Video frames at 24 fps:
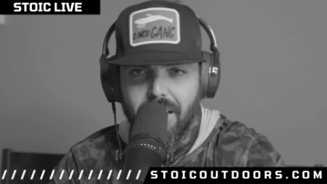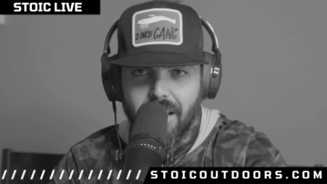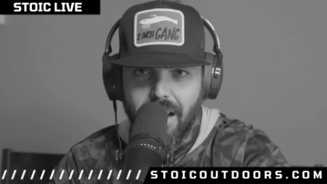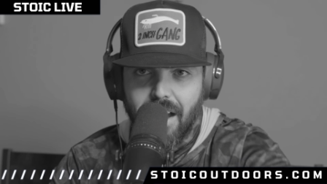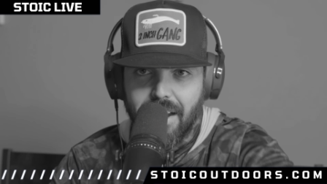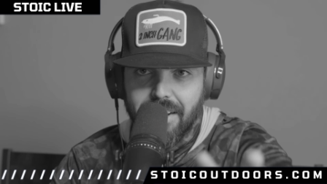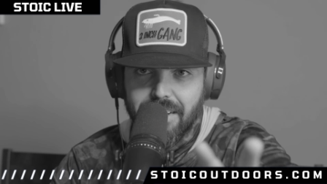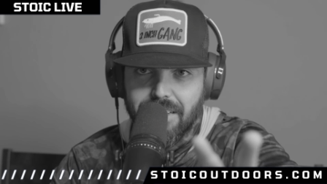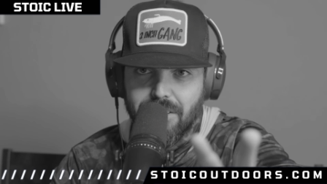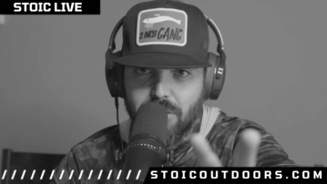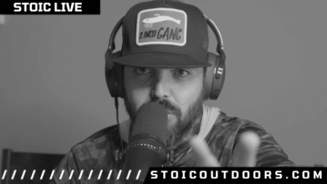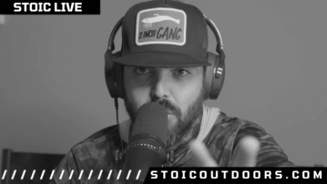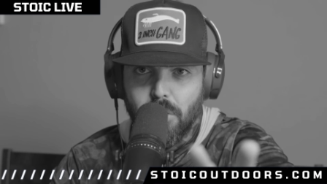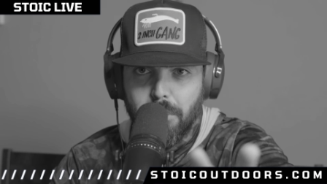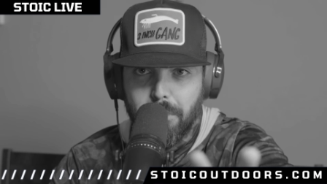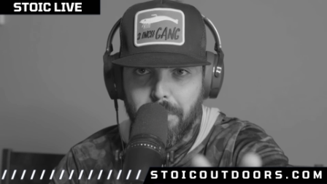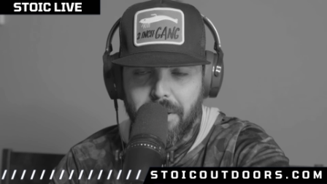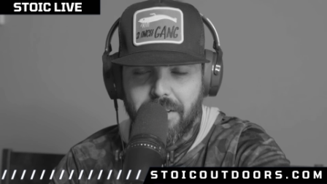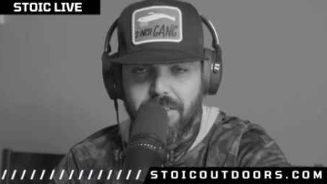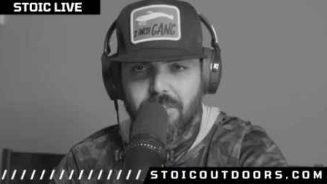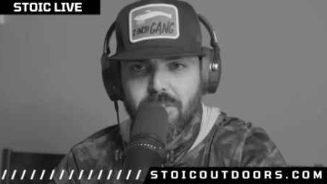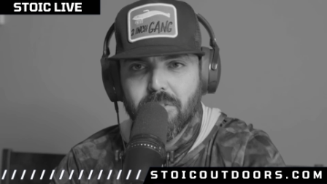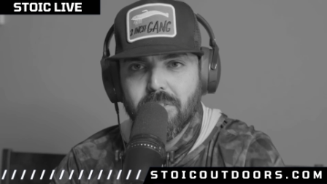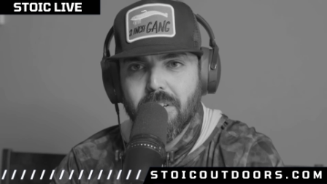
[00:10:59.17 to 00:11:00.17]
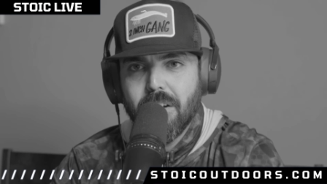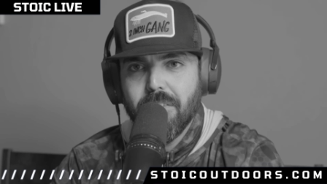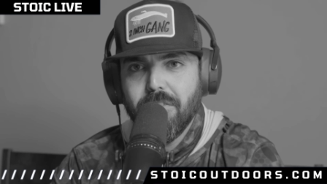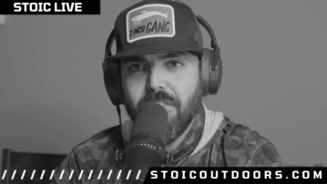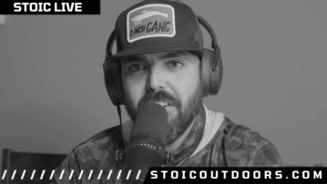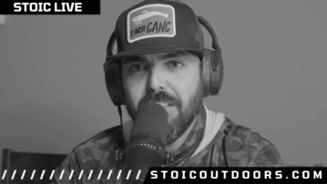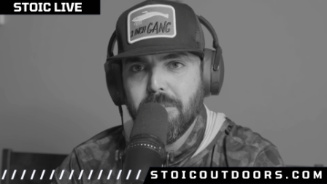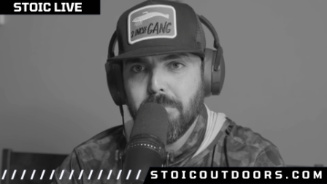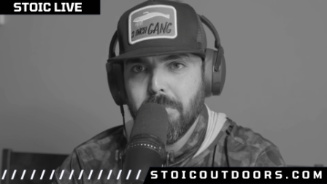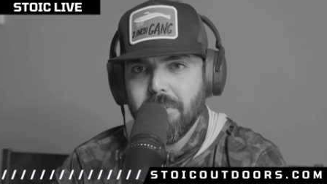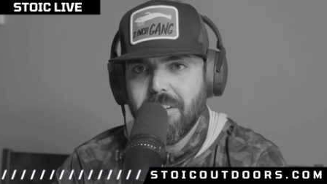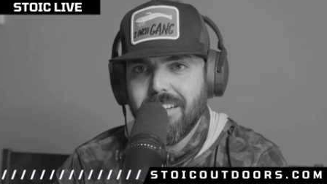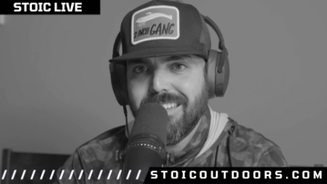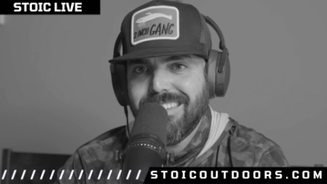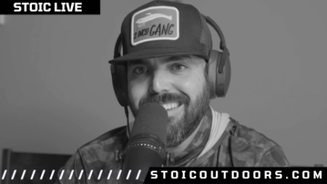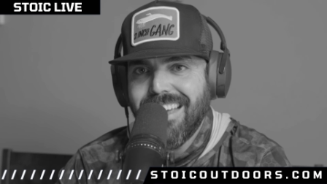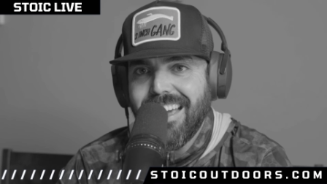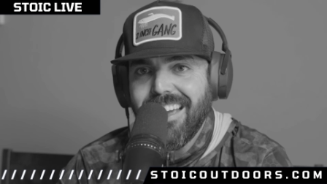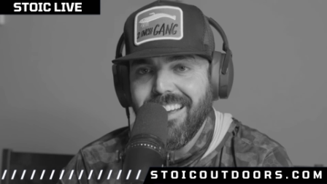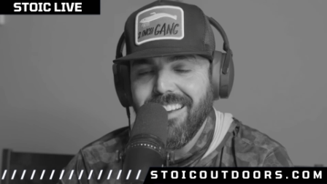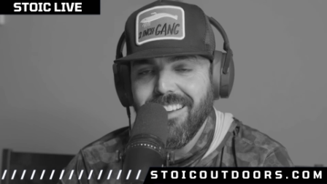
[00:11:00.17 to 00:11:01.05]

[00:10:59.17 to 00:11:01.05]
I need two pictures on Facebook a day.